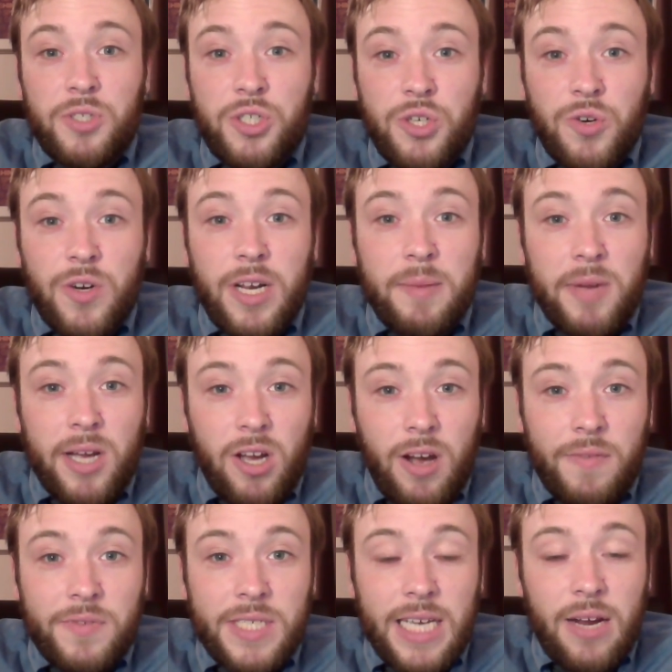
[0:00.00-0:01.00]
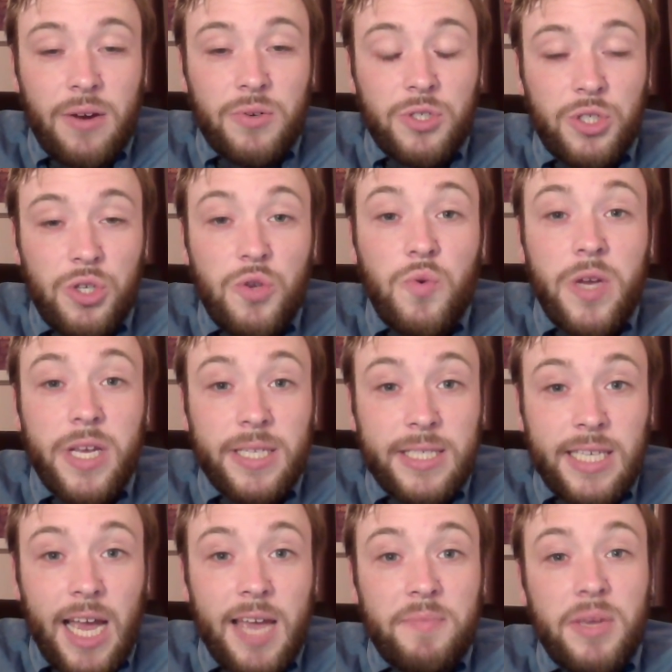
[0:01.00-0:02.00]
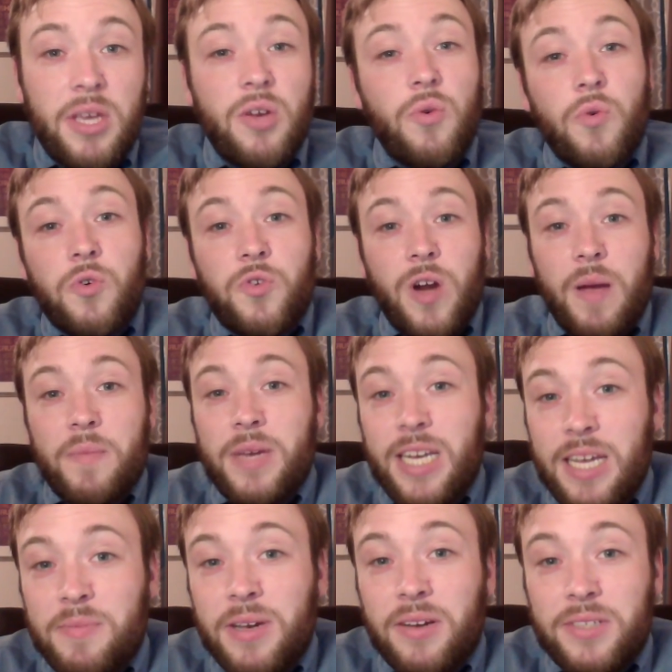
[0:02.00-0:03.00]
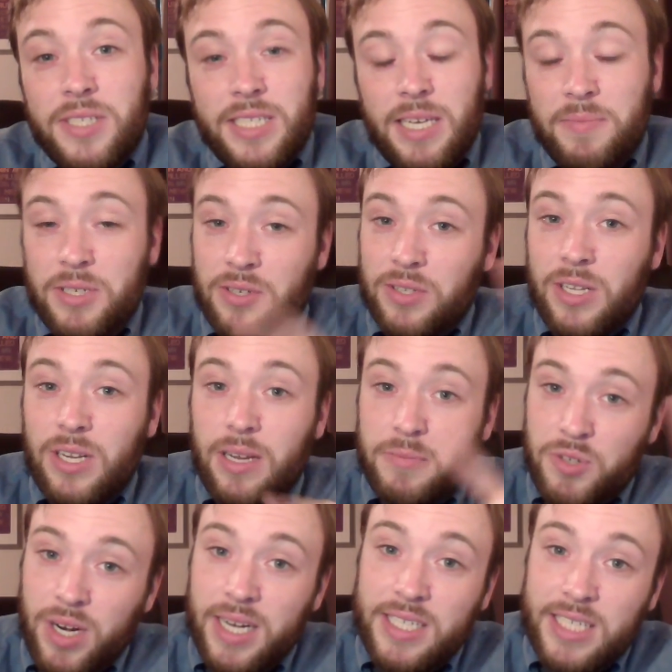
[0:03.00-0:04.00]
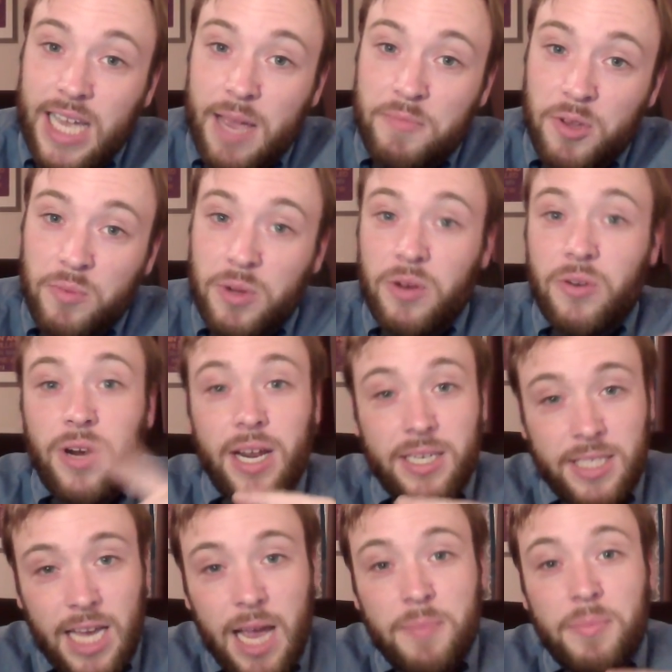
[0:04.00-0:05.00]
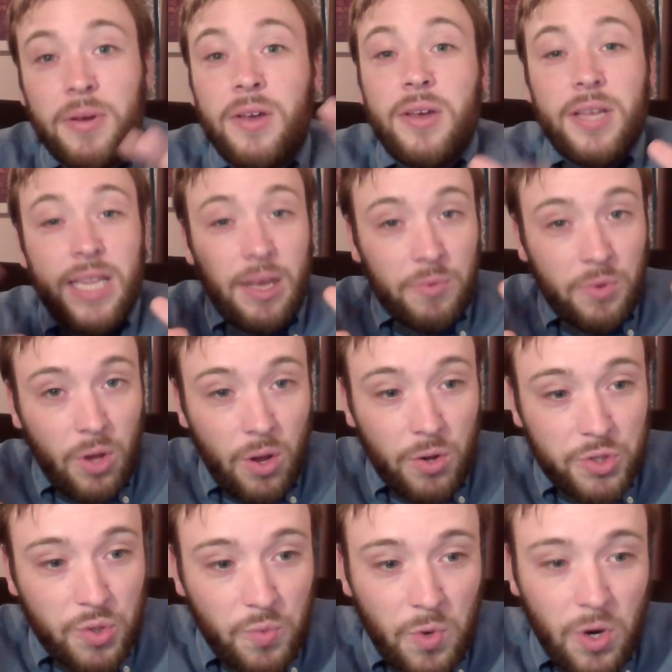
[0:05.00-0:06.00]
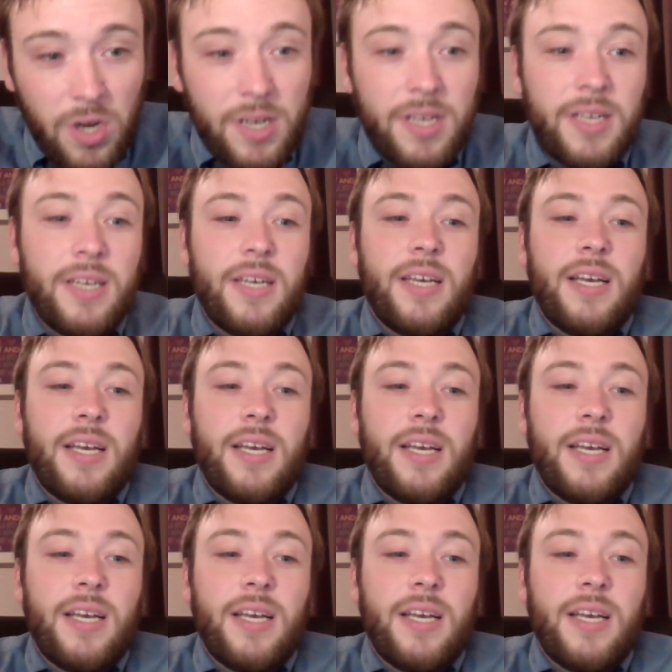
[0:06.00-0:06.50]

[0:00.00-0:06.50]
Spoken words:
During my office hours, you can Skype me or drop me an email to say, Mr. Little, I'm trying to Skype you, but you're not on Skype. That will also work.